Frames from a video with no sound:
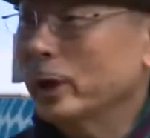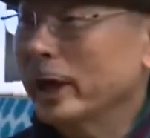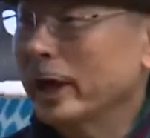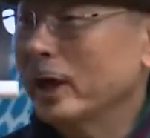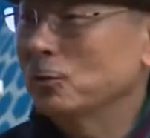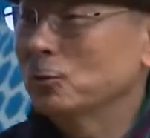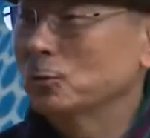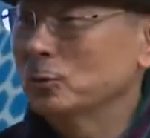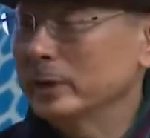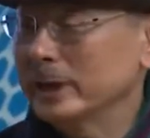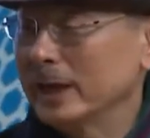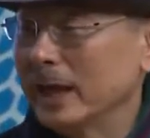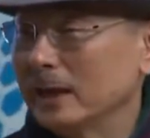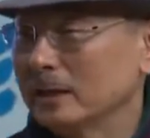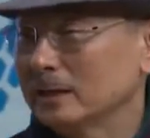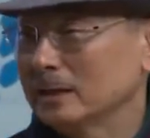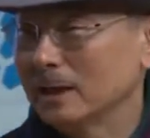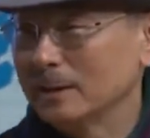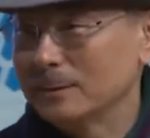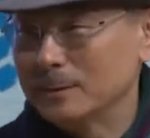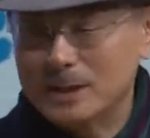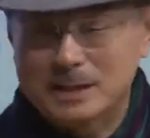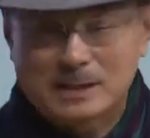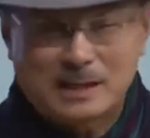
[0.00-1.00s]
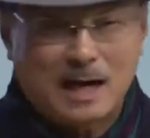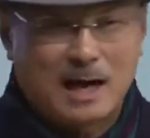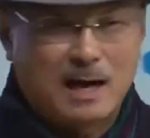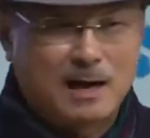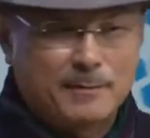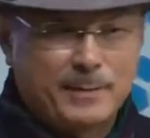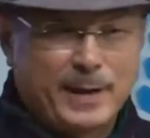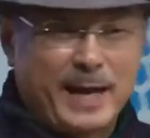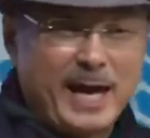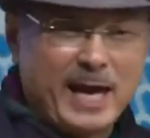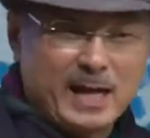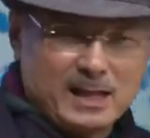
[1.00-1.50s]
This is the heart
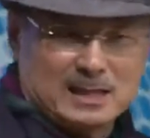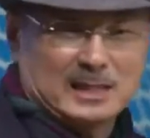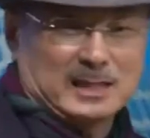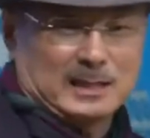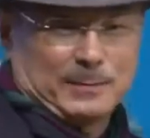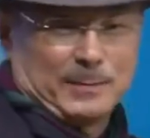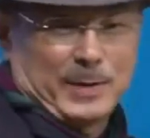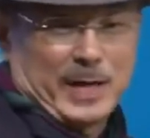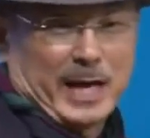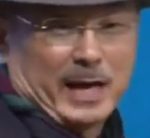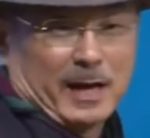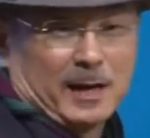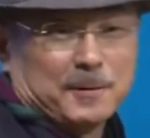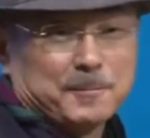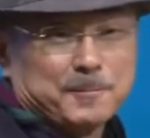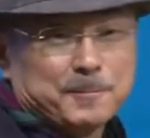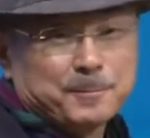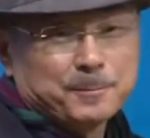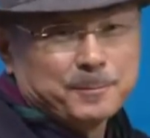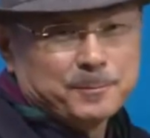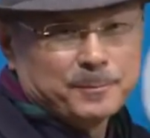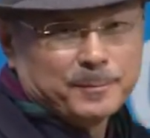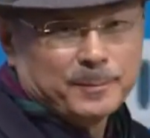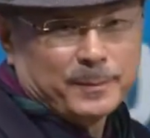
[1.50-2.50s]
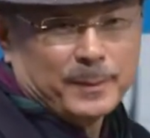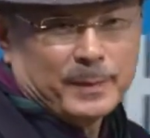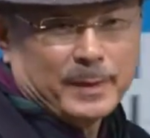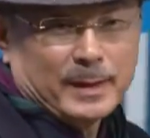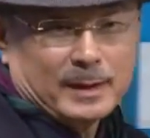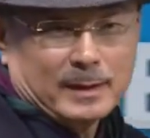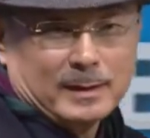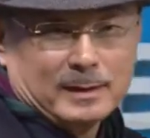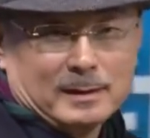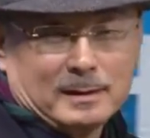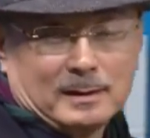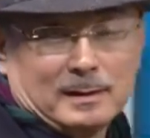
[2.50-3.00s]
of the Atomy business.
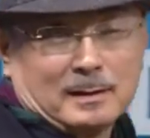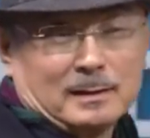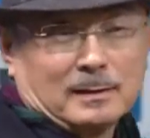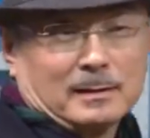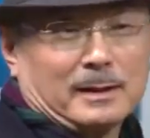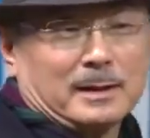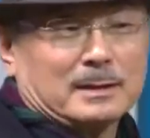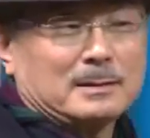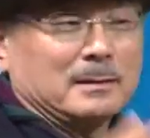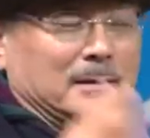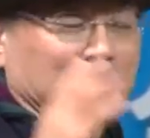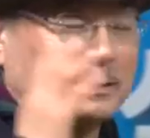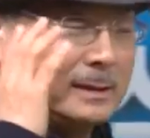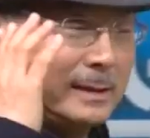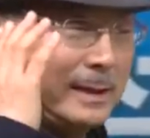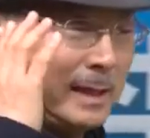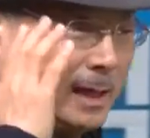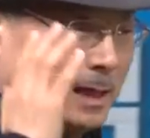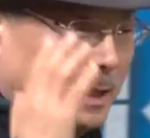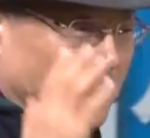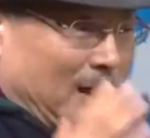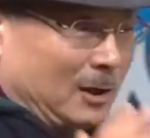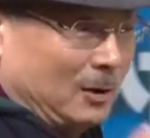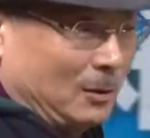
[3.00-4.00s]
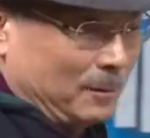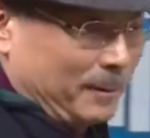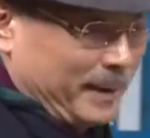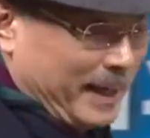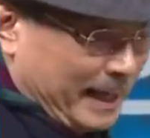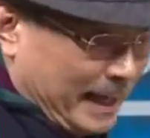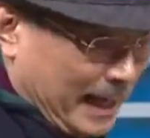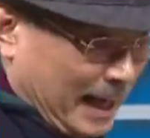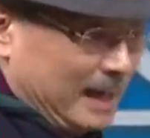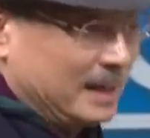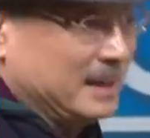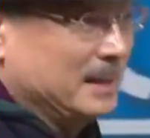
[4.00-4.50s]
If you can follow this
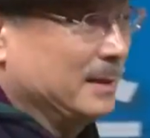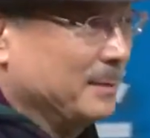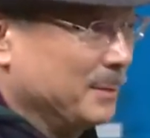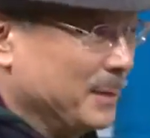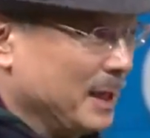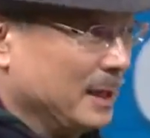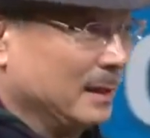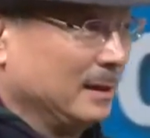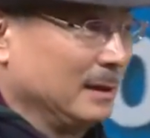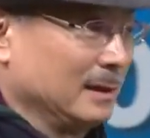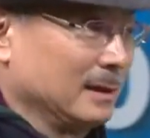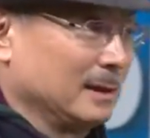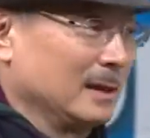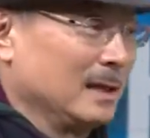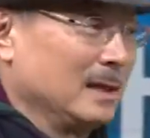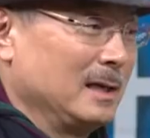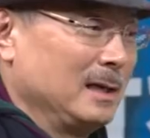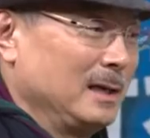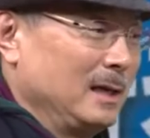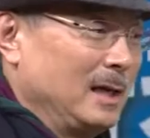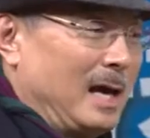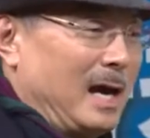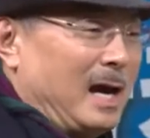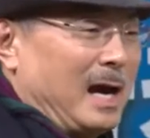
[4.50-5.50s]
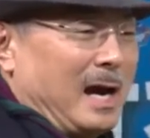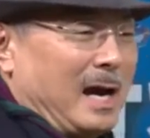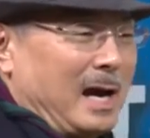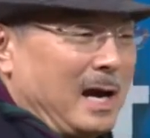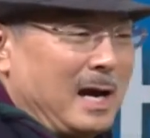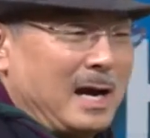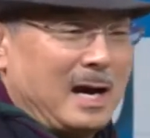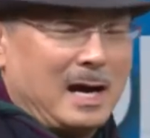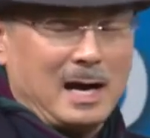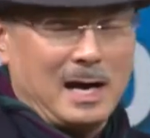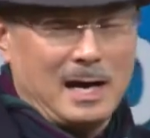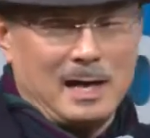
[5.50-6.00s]
principle, there will
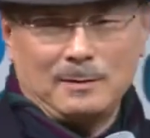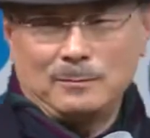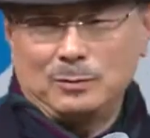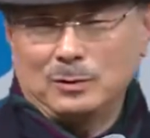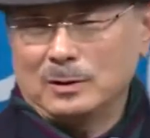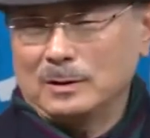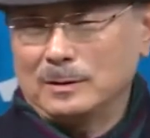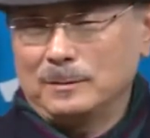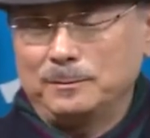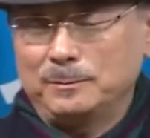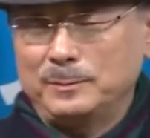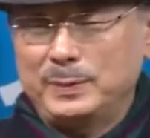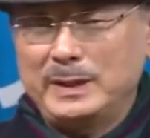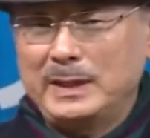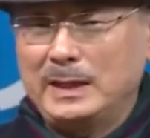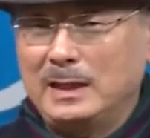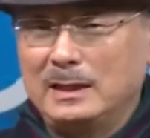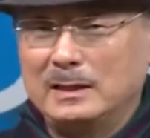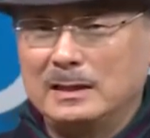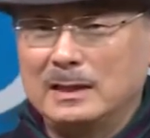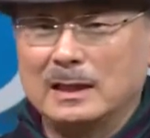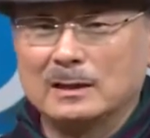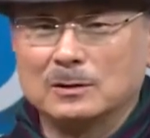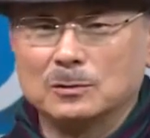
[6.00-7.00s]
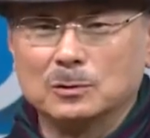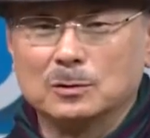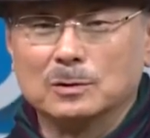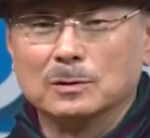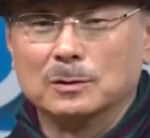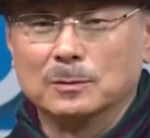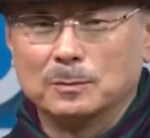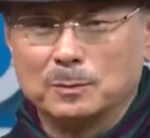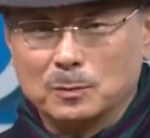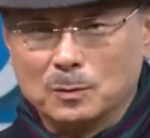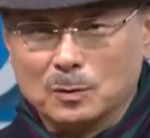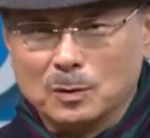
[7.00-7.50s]
be no victims,
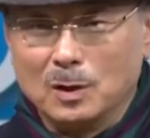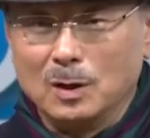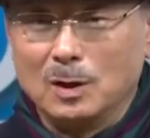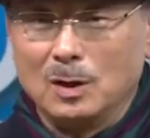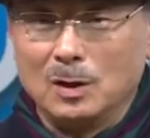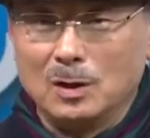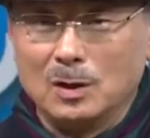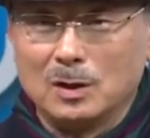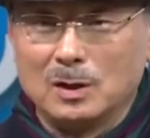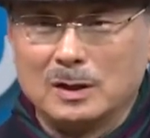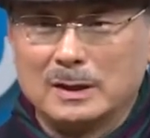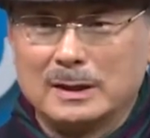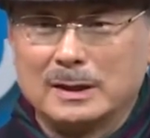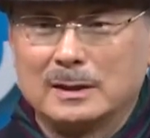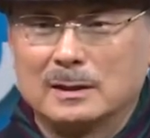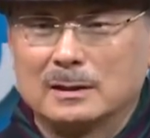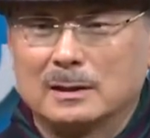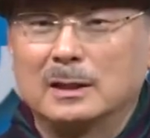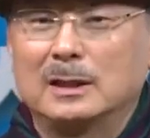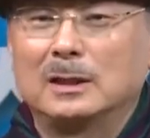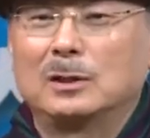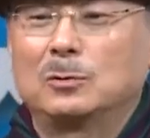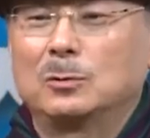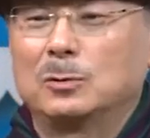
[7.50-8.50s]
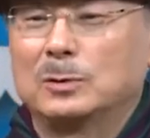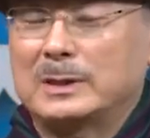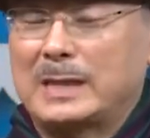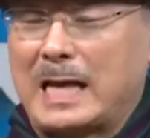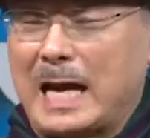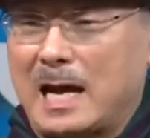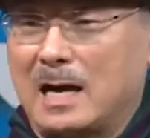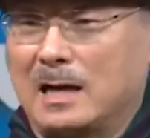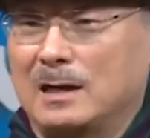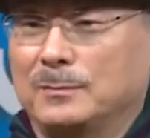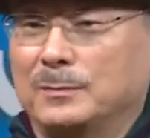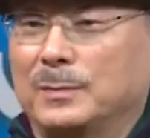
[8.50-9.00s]
and the
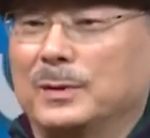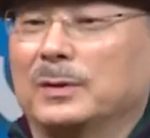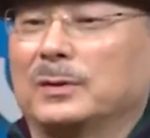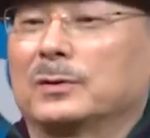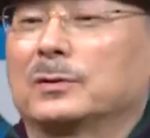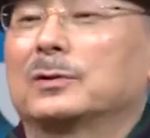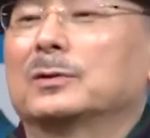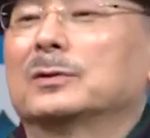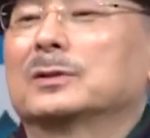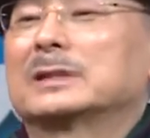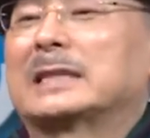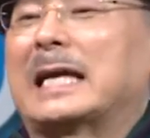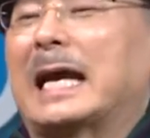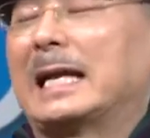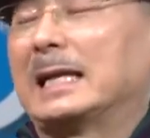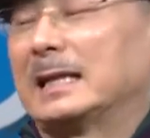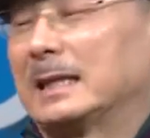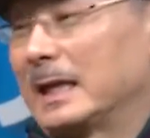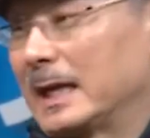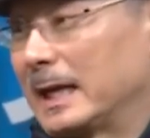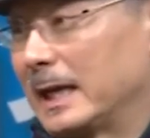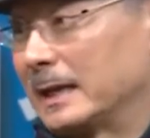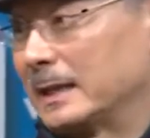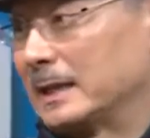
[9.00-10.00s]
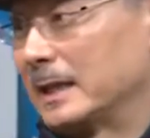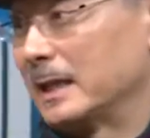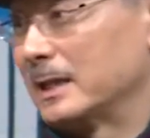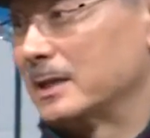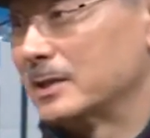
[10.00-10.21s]
business will be that much